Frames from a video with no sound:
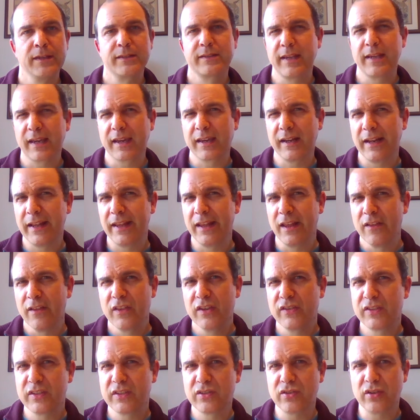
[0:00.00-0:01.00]
Secondly,
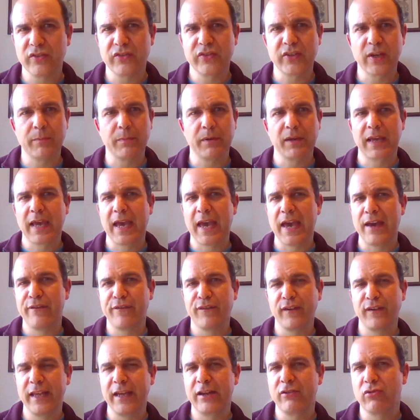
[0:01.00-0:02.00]
this is not some
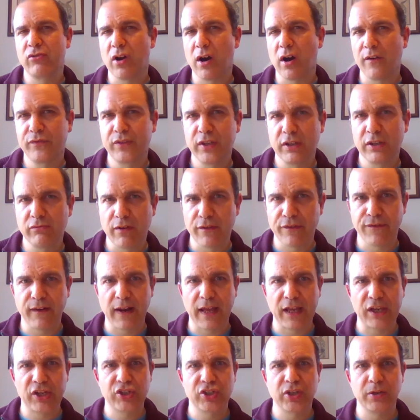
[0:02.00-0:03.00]
carefully crafted
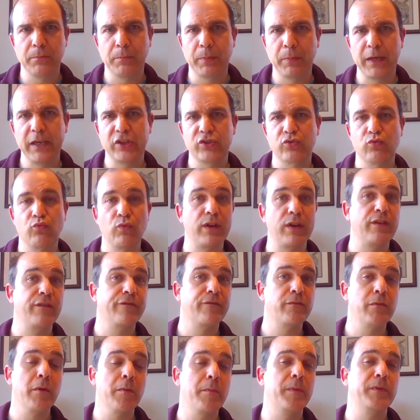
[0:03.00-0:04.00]
reflection piece written
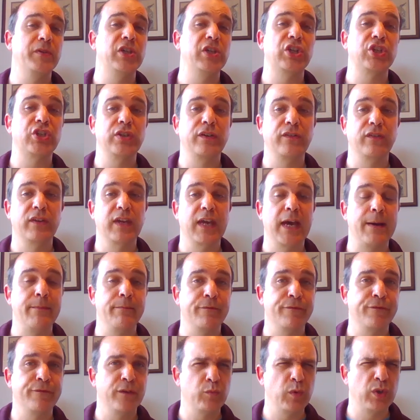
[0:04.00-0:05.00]
from a position of
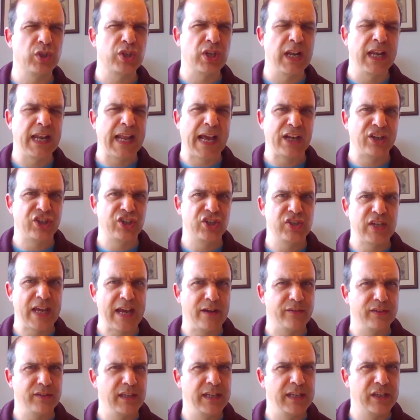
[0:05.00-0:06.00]
comfort which lashes
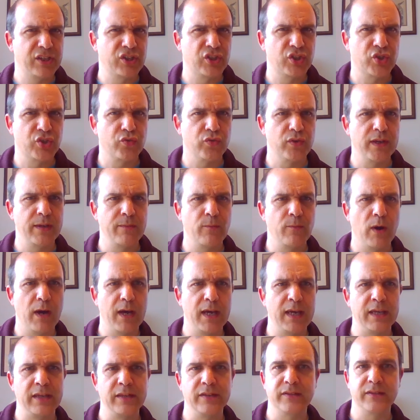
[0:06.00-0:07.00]
out in extreme
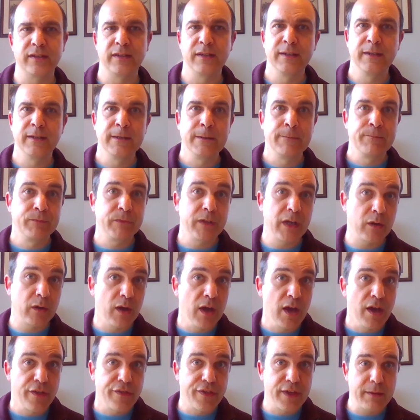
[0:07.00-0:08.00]
ways.
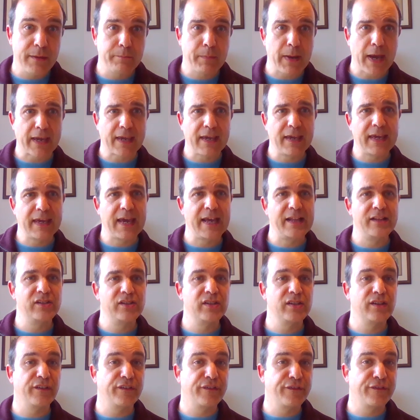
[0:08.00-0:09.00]
No, think back again
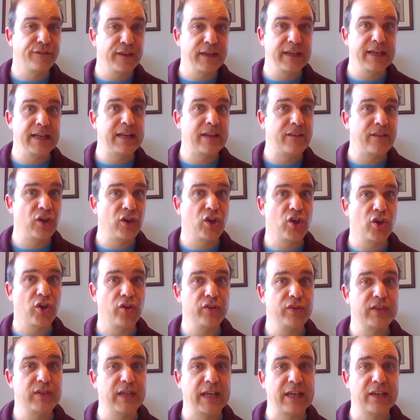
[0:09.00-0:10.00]
to the feel and the
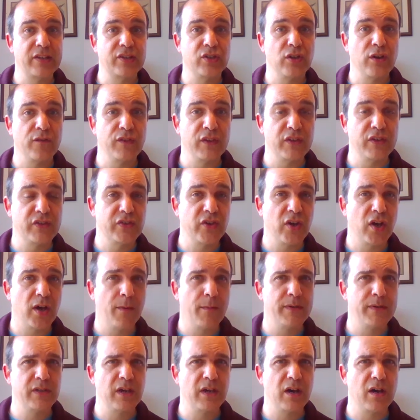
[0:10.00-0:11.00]
context of the
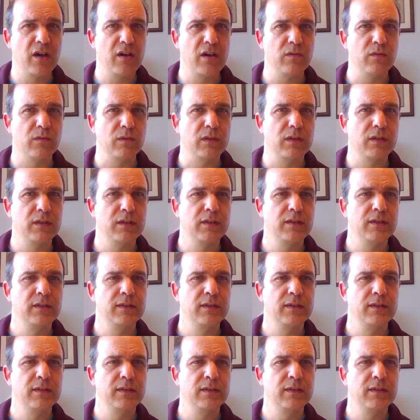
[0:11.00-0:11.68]
Psalm as a whole.